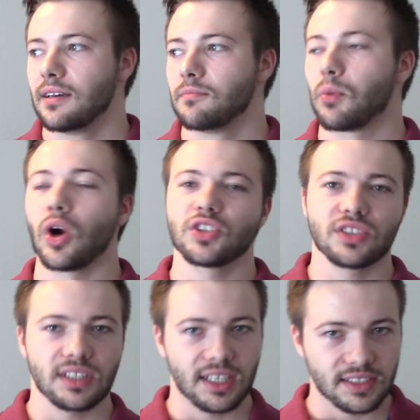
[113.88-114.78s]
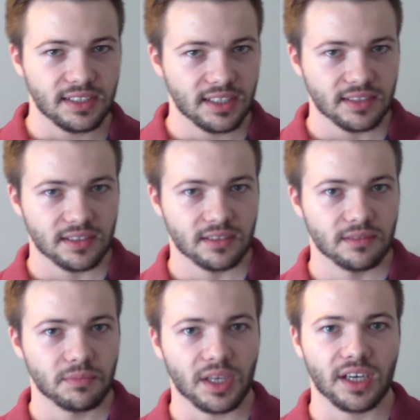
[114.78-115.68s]
partially laziness,
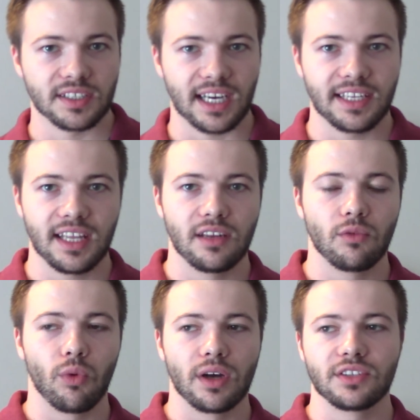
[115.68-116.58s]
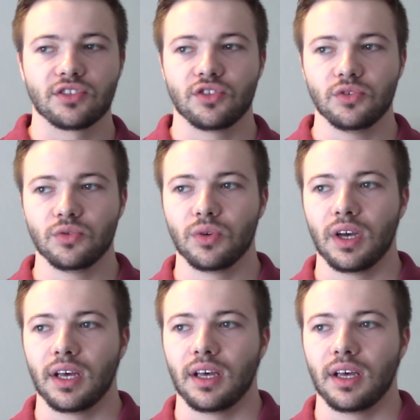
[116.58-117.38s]
because I didn't want to